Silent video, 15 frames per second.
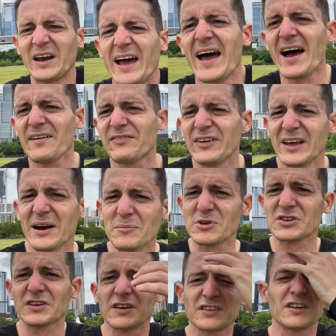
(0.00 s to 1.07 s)
a half in. I'm
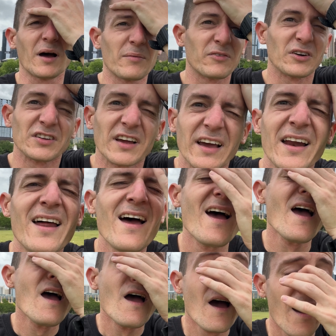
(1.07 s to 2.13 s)
just gonna stop for a second.
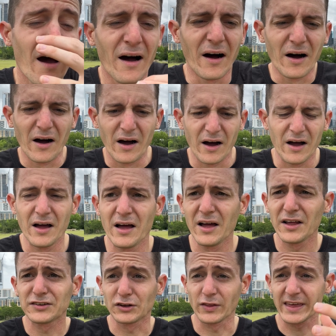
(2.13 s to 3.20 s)
Uh,
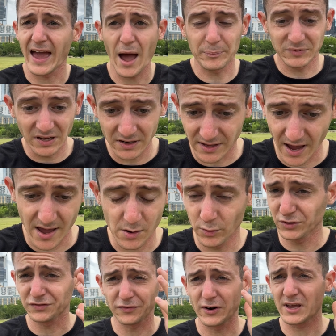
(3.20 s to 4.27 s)
so the Cap ten K, it
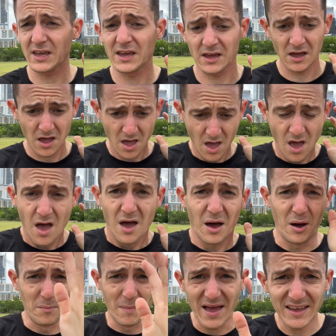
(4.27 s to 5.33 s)
was freaking
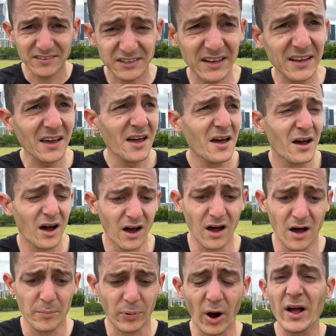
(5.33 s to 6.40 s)
amazing.
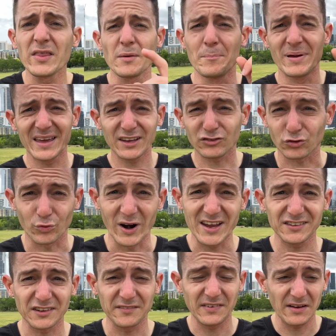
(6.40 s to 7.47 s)
Uh, probably the biggest
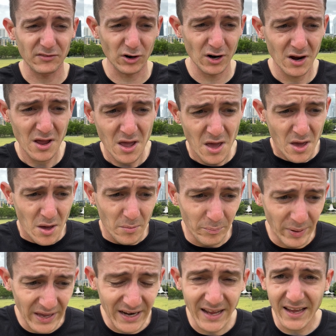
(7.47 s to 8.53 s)
race I've ever
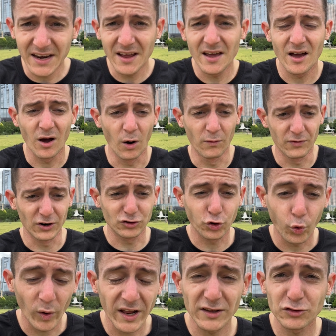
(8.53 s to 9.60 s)
been in over
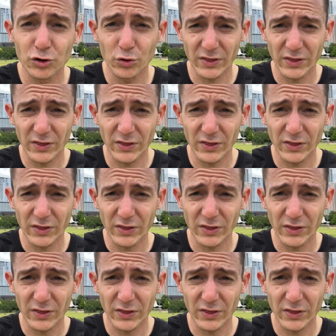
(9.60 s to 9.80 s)
twenty-two